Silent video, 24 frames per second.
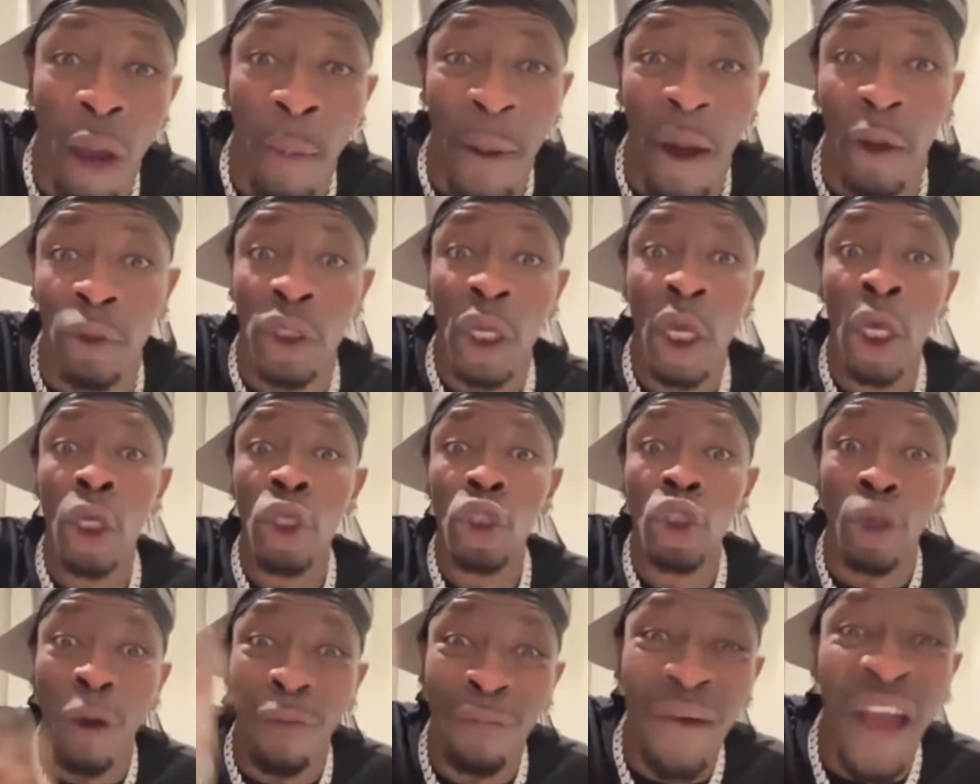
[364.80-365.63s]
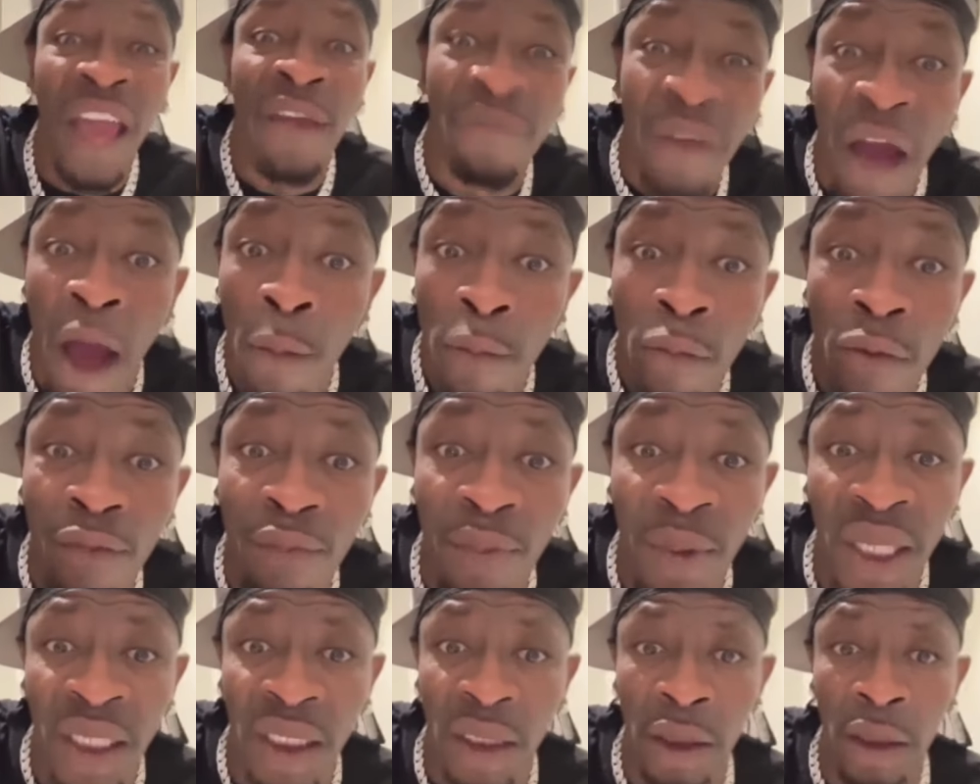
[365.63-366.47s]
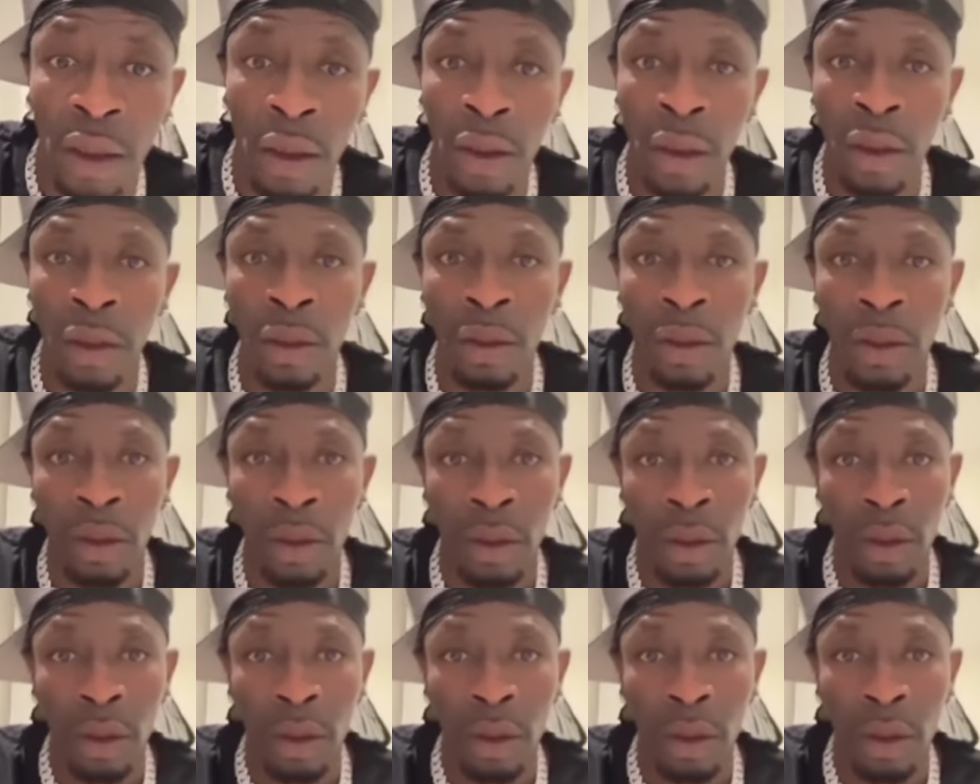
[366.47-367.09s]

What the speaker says: they teach you about survival movement,